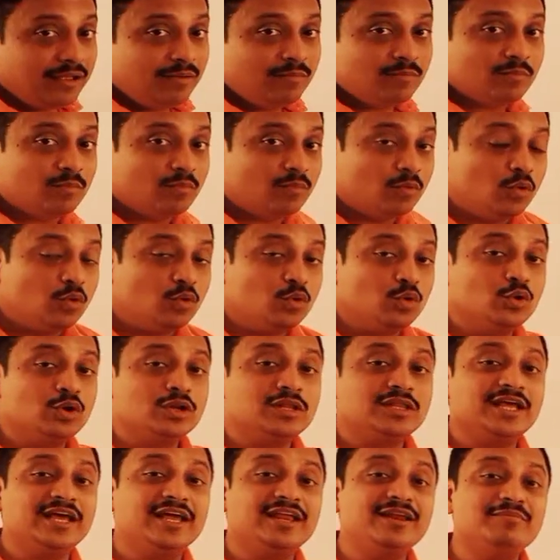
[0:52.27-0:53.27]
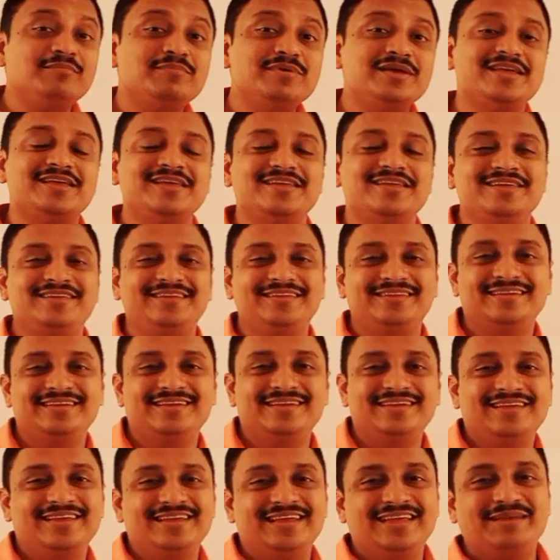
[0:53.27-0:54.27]
more than b
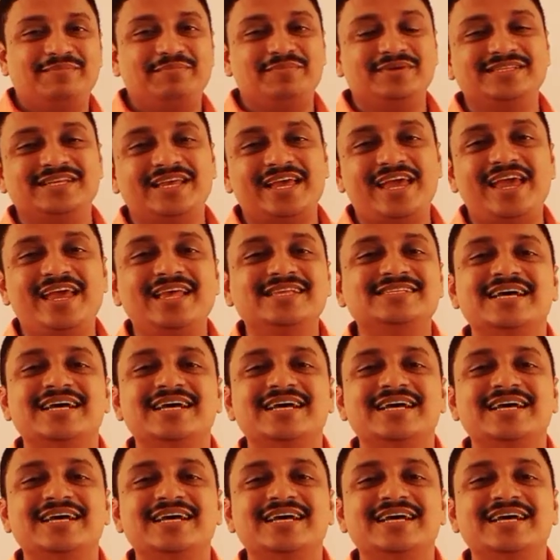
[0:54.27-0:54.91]
means a is